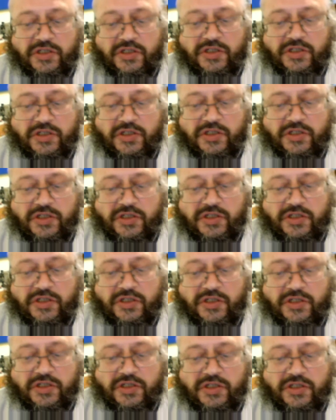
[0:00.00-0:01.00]

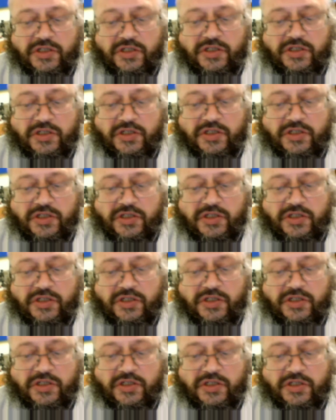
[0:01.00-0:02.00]
Palestinian Authority wishes to
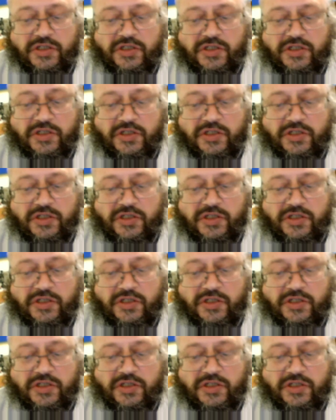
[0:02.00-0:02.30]
make it